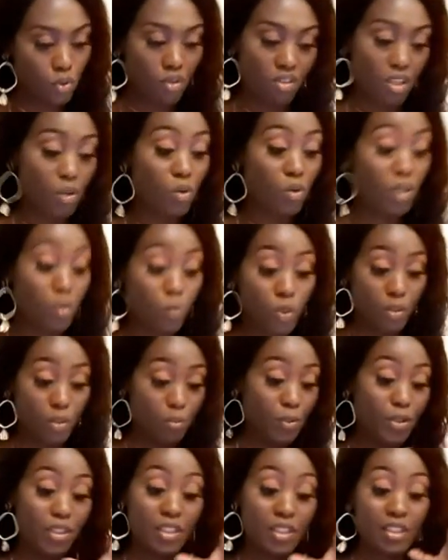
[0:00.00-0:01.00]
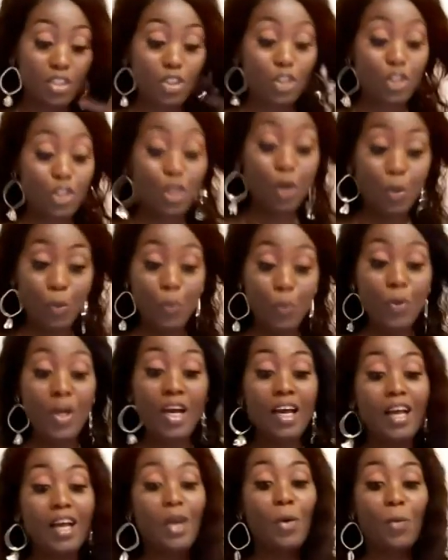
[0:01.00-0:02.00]
Okay, only one person. So
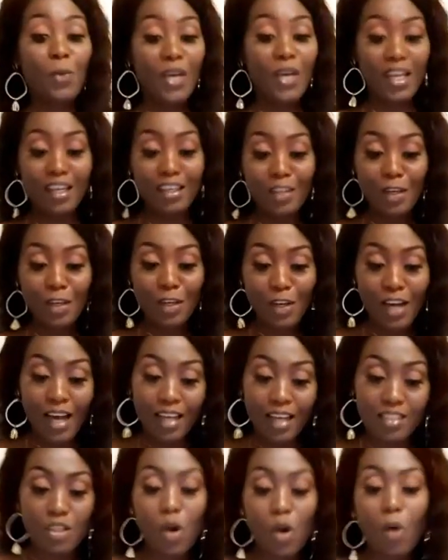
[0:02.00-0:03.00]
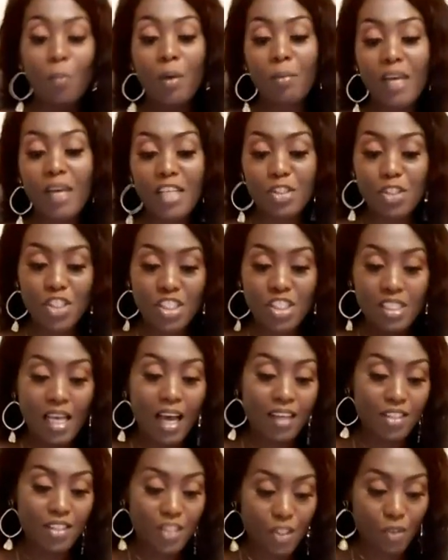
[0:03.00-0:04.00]
we are not going to ask, or maybe I should just
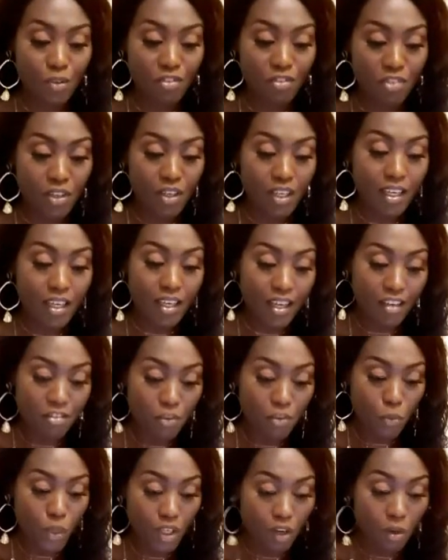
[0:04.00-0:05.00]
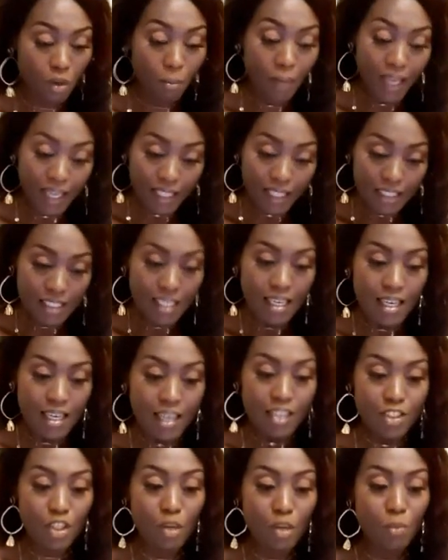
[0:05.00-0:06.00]
ask you if you're here, if you want to comment,
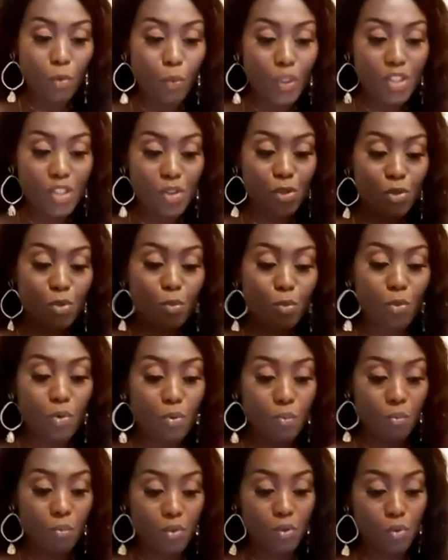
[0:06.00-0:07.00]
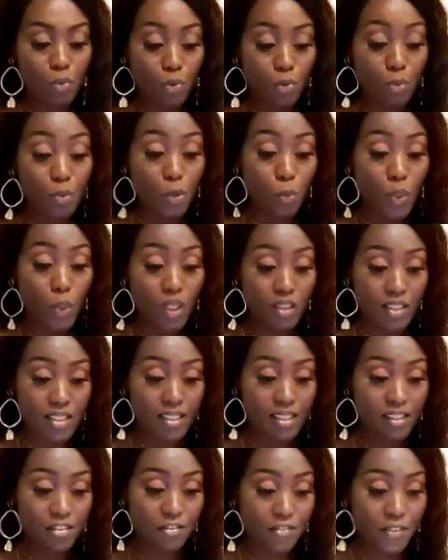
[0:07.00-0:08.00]
tell me which room you want to
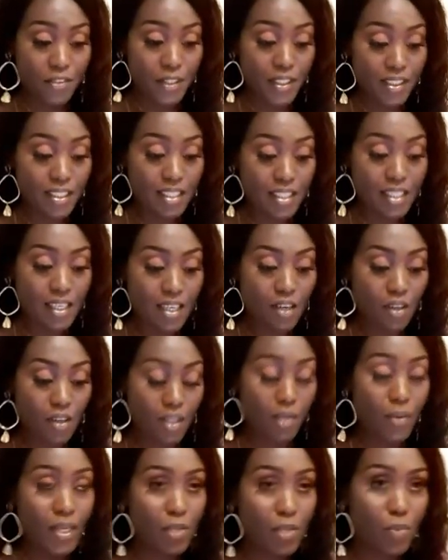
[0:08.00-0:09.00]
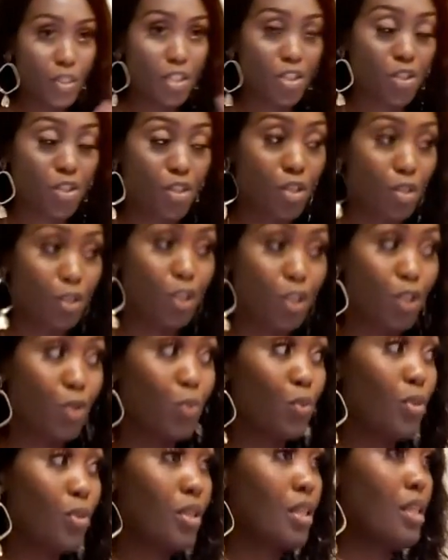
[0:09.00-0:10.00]
see first. Otherwise, we're just going to
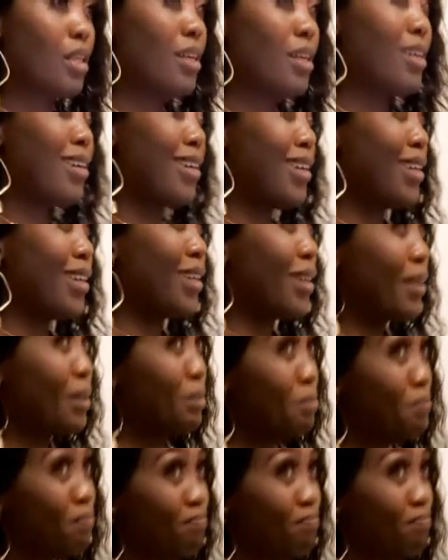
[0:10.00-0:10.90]
do the...